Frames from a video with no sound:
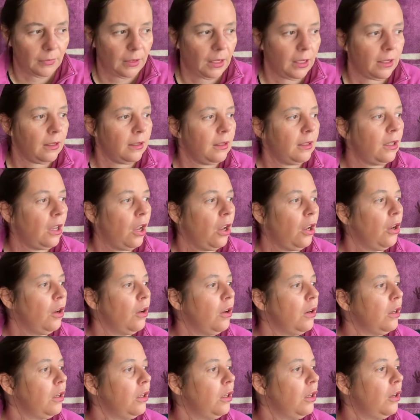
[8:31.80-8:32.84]
So
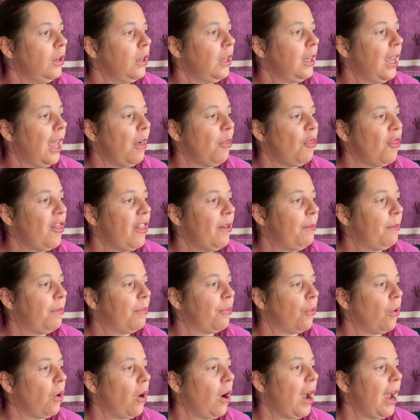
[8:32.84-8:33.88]
you get the
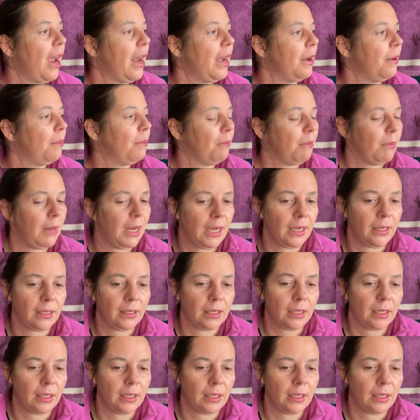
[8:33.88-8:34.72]
bright mint